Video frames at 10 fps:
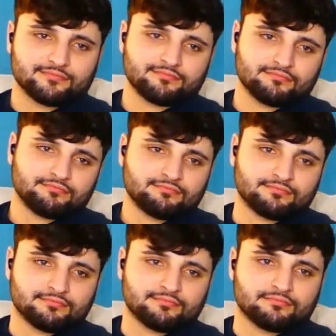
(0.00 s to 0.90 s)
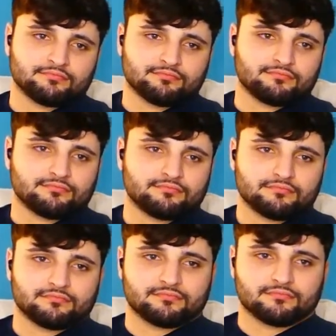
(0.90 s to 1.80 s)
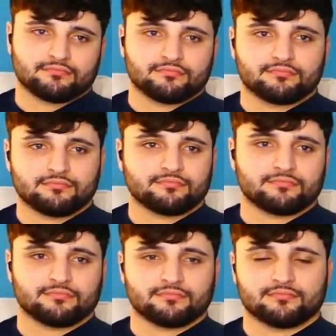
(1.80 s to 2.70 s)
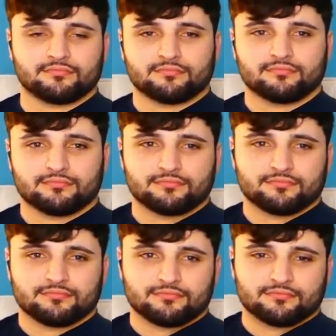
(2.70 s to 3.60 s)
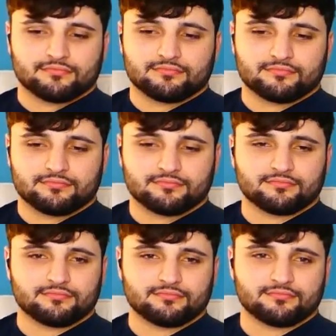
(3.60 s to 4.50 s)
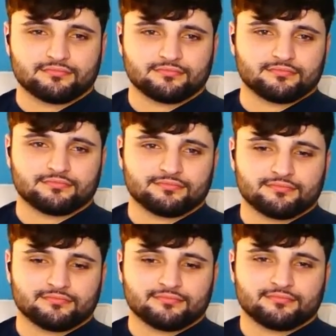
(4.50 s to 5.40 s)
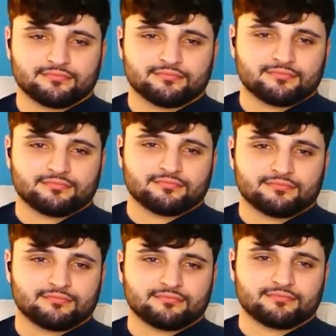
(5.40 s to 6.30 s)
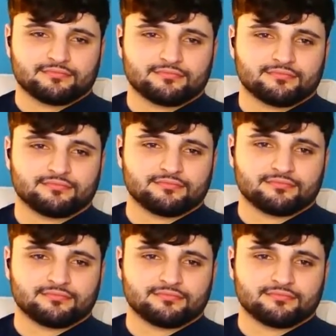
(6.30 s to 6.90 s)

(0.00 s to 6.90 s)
The person shown says nothing.